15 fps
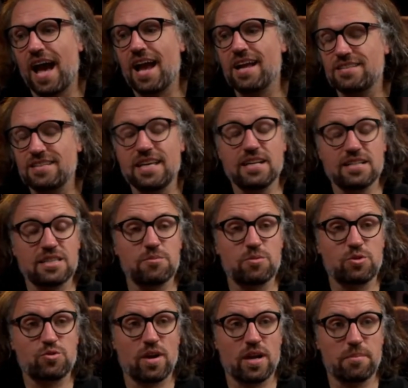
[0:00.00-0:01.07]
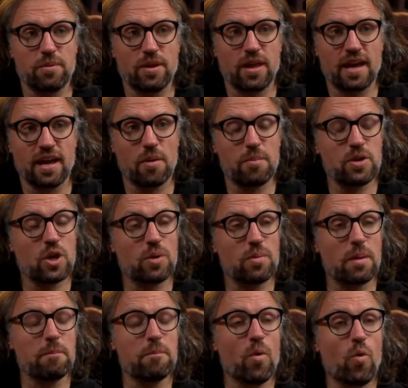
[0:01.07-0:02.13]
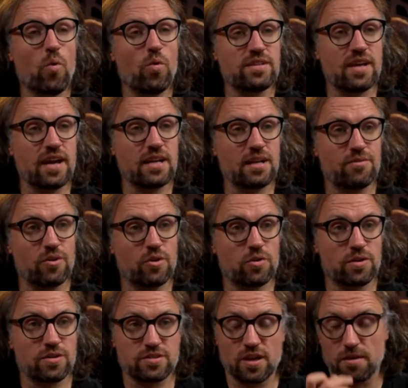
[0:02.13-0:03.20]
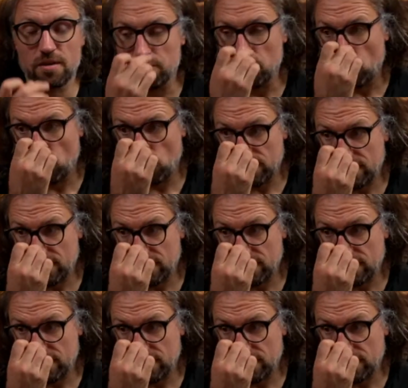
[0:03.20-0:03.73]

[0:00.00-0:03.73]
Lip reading: ideas that we're trying to play are becoming more tightly focused and more